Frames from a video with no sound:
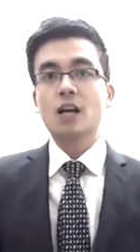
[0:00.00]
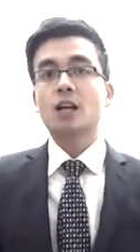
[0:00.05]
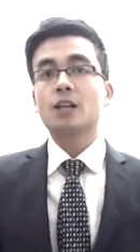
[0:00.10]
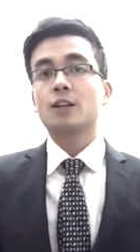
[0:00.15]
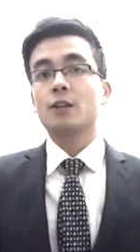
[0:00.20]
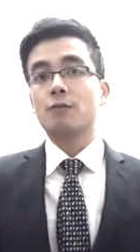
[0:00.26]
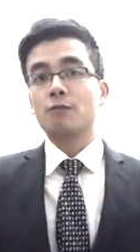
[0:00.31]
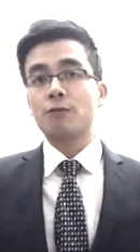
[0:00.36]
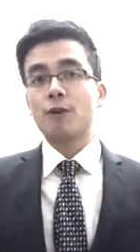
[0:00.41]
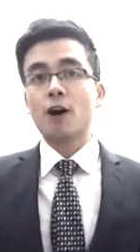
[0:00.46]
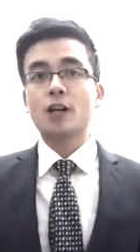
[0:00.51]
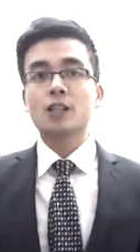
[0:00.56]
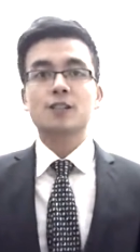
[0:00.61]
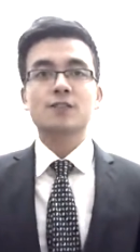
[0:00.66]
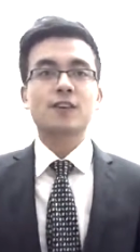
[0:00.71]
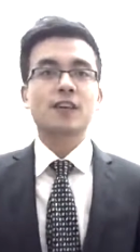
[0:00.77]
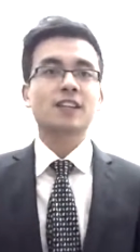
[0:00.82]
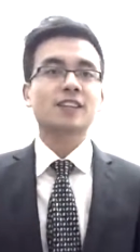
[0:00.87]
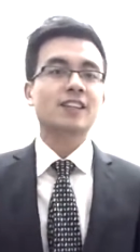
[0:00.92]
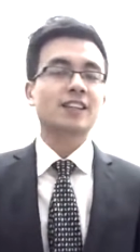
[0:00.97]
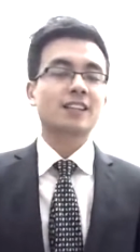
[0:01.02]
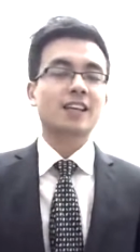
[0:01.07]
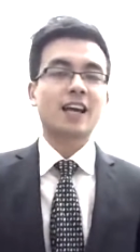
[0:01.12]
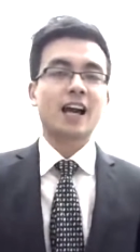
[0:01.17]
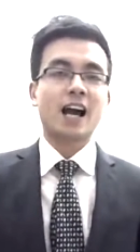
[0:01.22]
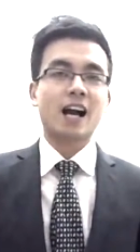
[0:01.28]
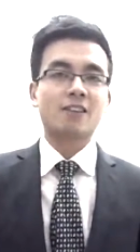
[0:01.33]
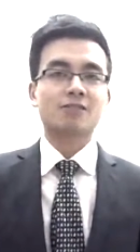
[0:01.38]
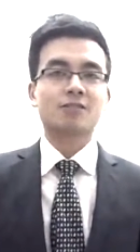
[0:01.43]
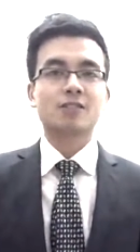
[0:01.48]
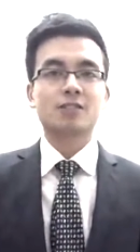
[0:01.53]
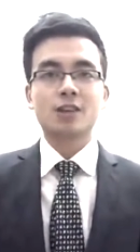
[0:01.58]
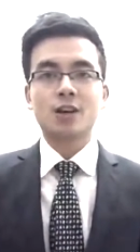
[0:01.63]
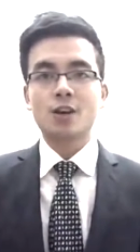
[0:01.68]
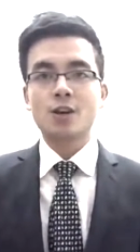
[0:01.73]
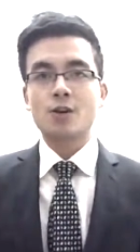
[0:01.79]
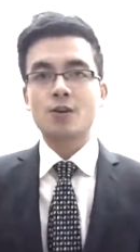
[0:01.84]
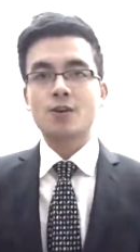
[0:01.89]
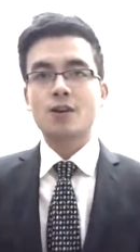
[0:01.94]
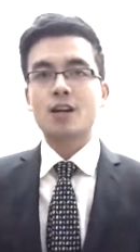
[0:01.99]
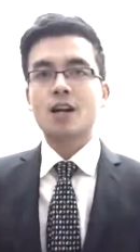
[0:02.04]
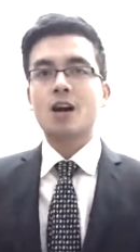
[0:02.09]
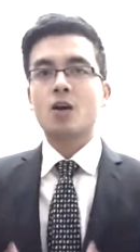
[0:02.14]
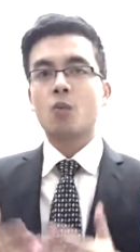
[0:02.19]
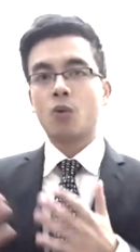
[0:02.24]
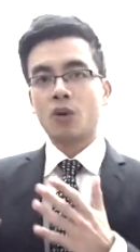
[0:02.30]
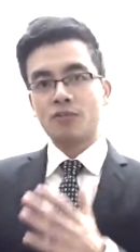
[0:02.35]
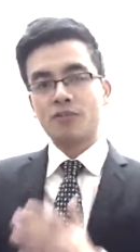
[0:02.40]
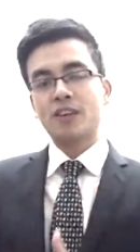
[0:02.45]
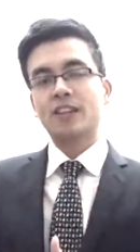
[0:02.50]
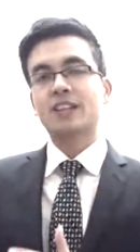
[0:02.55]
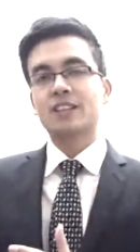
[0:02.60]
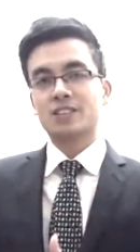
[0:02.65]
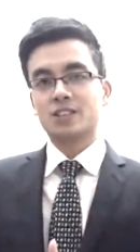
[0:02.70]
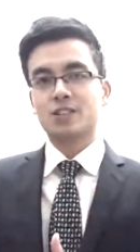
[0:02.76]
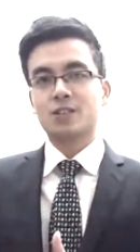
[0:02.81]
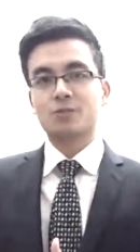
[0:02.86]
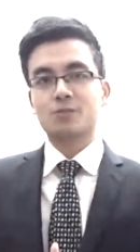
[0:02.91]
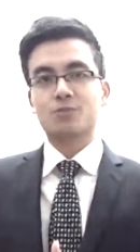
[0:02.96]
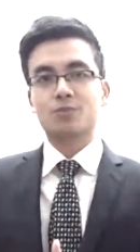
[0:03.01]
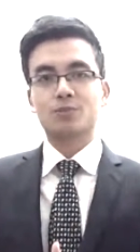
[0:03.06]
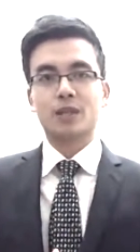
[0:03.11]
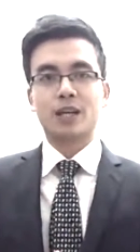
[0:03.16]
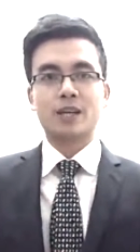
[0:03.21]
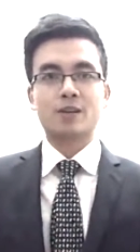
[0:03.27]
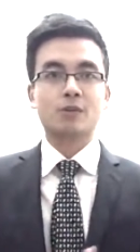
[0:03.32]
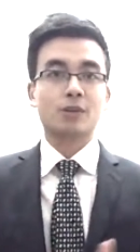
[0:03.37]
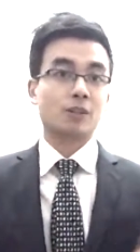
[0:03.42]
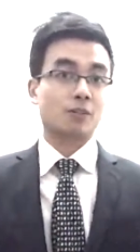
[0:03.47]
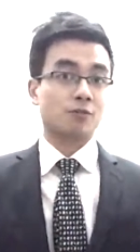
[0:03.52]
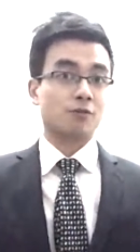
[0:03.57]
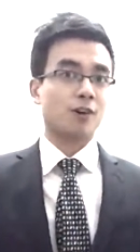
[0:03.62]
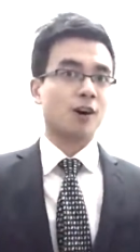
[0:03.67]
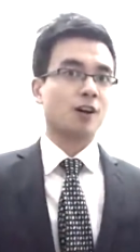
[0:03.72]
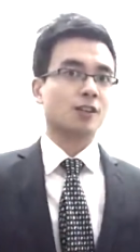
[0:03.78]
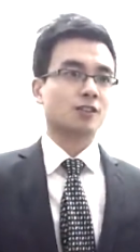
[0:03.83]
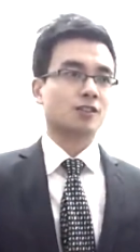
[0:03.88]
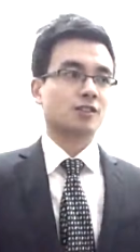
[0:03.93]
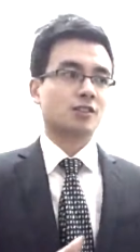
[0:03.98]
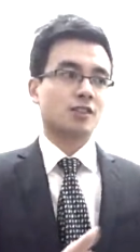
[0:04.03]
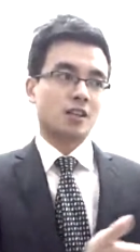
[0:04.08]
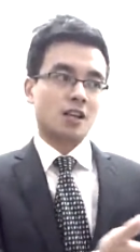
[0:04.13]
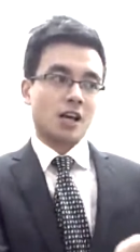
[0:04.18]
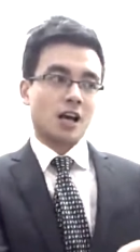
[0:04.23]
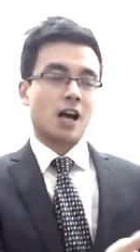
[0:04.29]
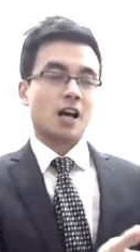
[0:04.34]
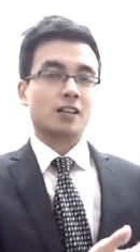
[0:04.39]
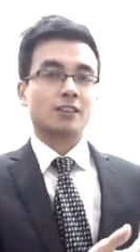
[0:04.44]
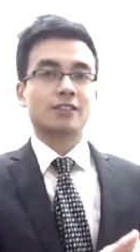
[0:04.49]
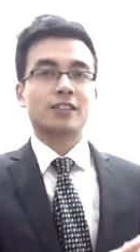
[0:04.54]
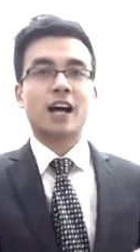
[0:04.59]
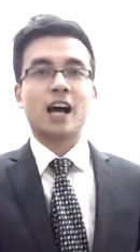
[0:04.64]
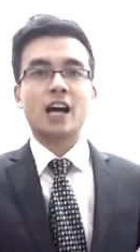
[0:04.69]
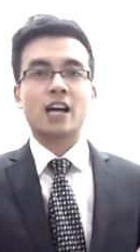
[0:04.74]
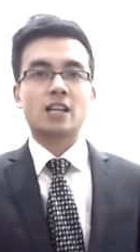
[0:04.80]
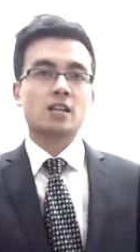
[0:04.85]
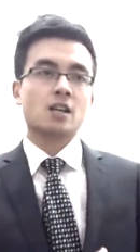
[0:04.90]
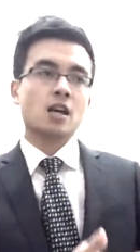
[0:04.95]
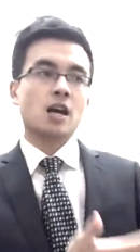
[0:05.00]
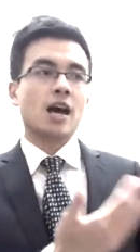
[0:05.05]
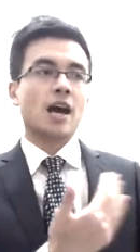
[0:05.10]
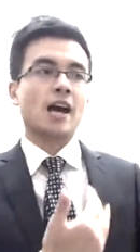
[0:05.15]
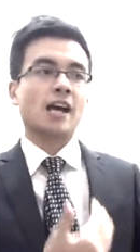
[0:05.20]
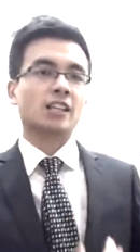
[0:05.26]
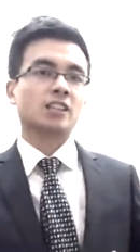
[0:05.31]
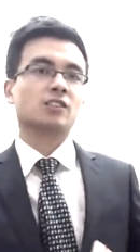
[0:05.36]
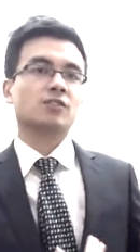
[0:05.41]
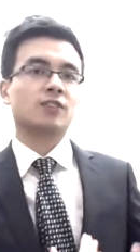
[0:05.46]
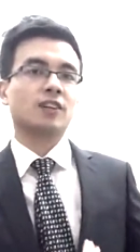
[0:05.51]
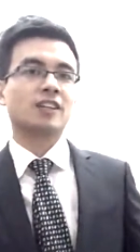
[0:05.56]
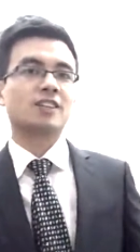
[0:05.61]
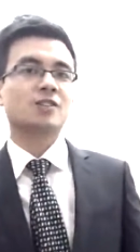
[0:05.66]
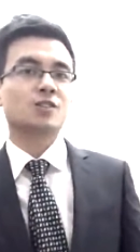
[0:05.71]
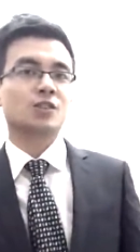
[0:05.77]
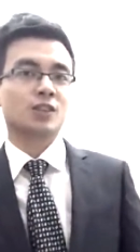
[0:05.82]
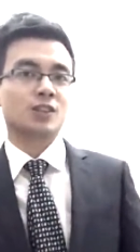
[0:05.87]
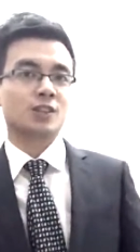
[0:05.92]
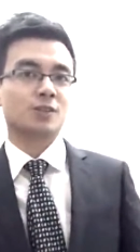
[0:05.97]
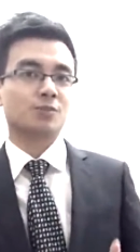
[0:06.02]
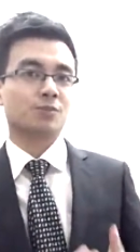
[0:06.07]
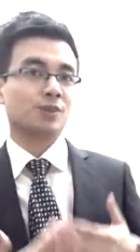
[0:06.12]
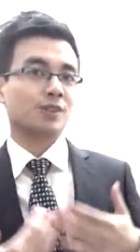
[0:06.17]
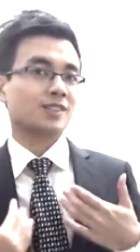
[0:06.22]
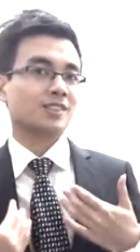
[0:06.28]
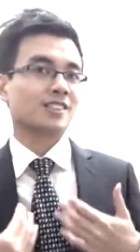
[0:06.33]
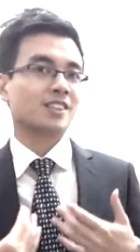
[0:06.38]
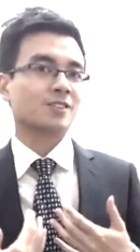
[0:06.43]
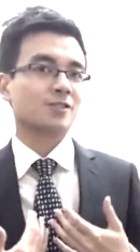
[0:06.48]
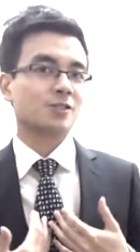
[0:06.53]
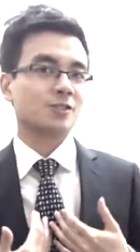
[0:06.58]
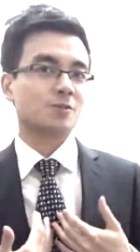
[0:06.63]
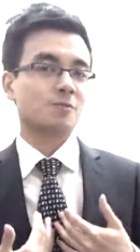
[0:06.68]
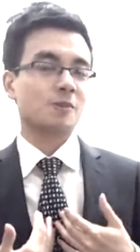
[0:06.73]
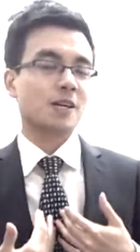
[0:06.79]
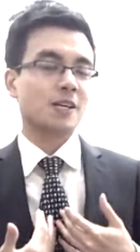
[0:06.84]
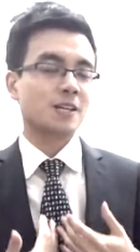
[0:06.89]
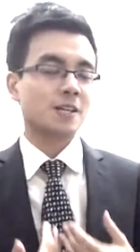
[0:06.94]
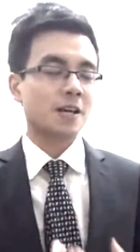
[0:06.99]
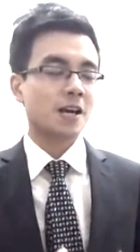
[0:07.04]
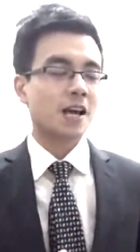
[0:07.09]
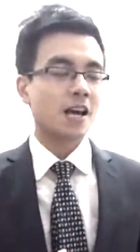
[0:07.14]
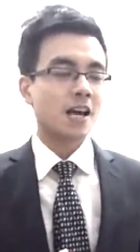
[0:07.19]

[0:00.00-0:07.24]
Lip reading: the first thing that they have to do within this company when they first they enter into a company such as me,